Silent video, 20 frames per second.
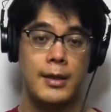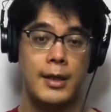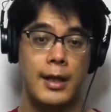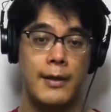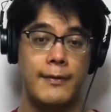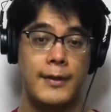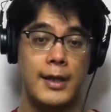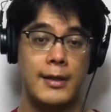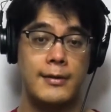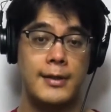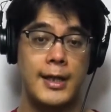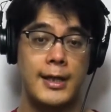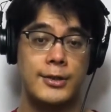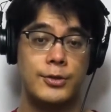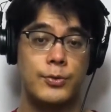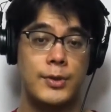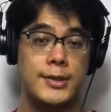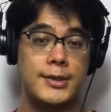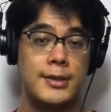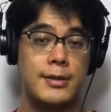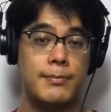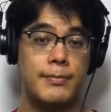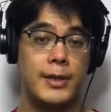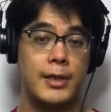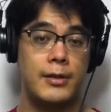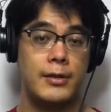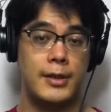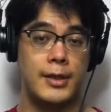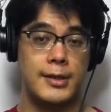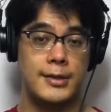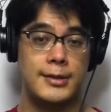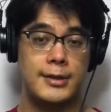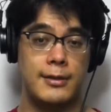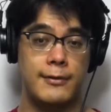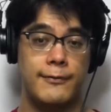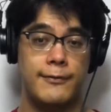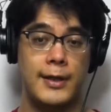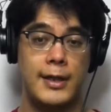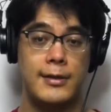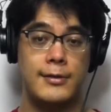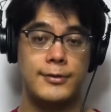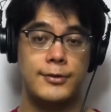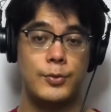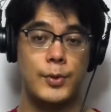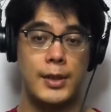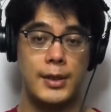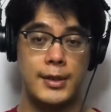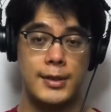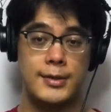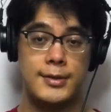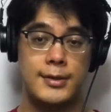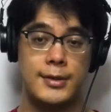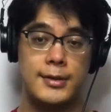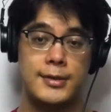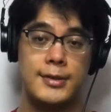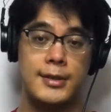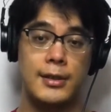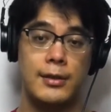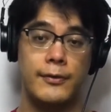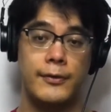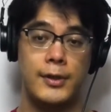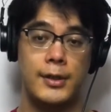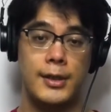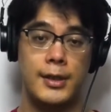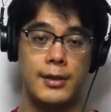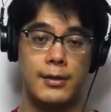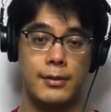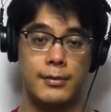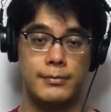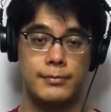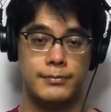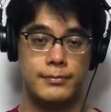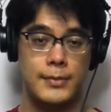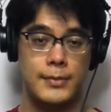and then the exquisite bitterness and faint sweetness sealed the deal.